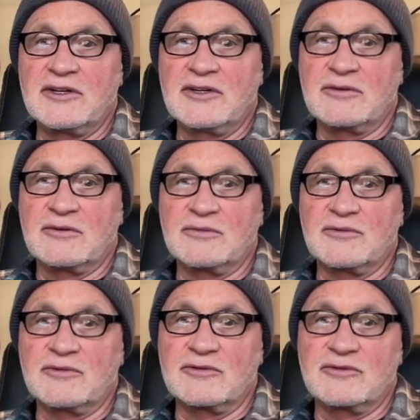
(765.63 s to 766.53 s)

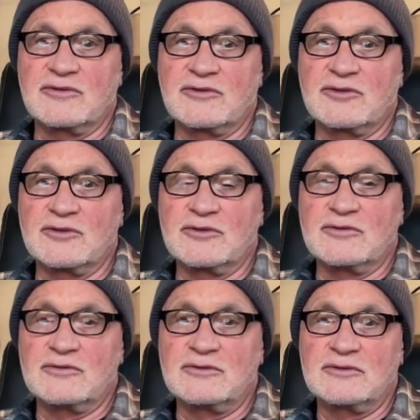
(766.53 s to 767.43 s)
whoops, 2,
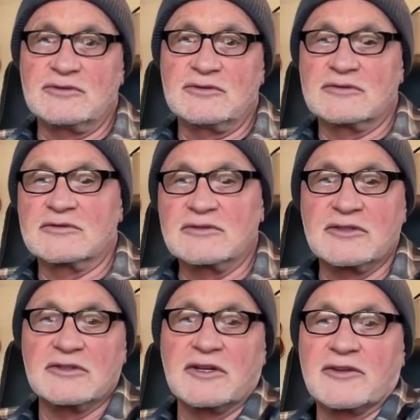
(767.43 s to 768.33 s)

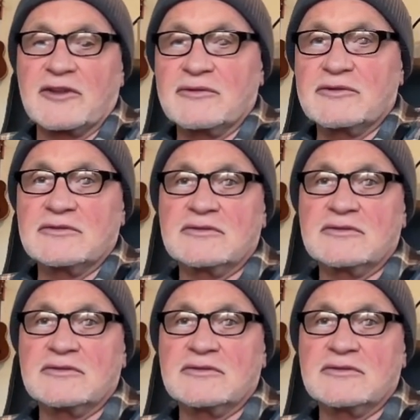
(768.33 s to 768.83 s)
didn't like that one.